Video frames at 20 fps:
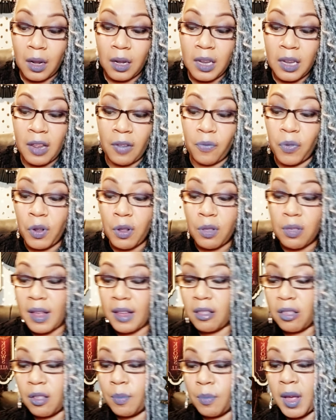It feels
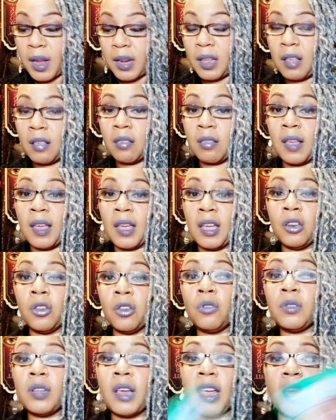like somebody is saying,
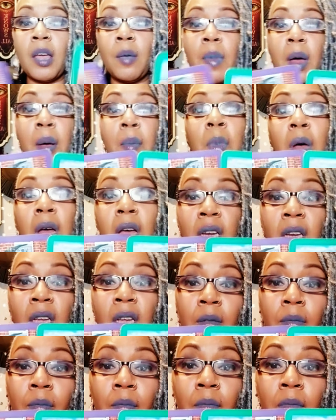you're taking my
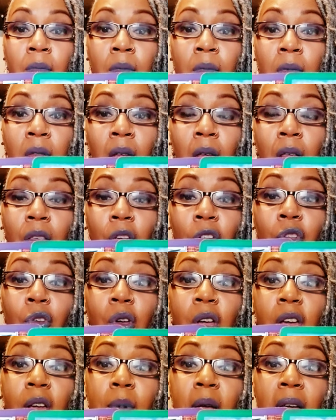money. So you
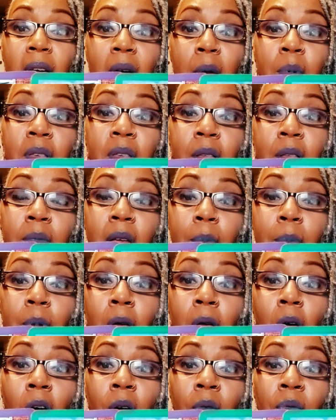could be having some type of
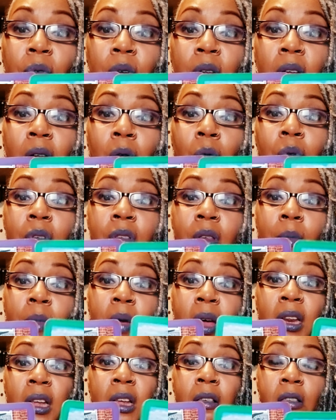conflict where
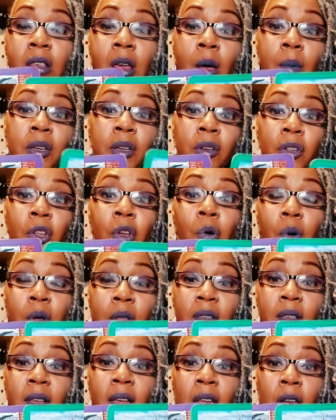somebody is coming to you
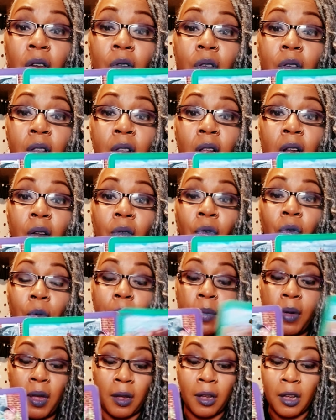and saying, you're stealing
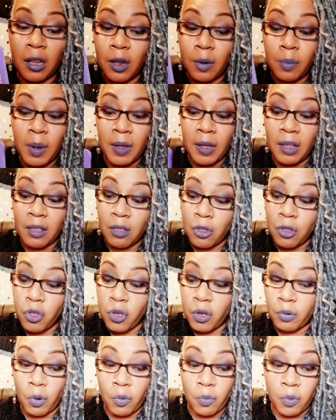from me. Could be, it's a
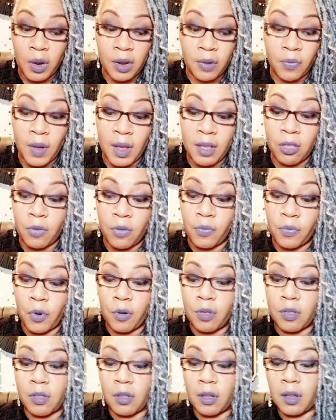general read, vice
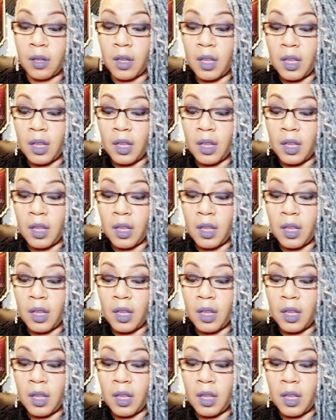versa.